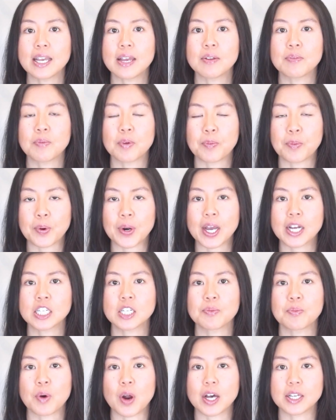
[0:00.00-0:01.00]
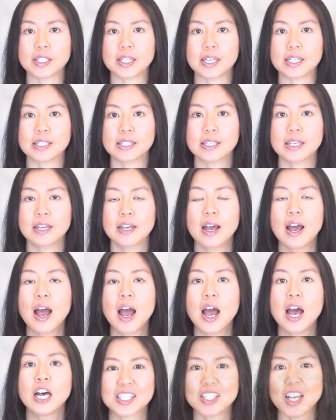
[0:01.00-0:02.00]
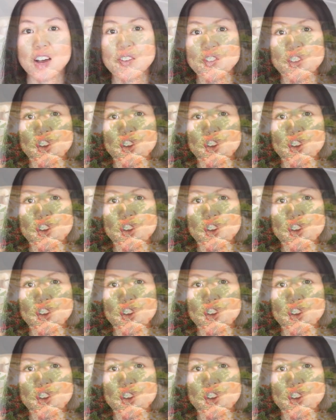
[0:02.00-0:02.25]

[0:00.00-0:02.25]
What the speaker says: in the production process. Soft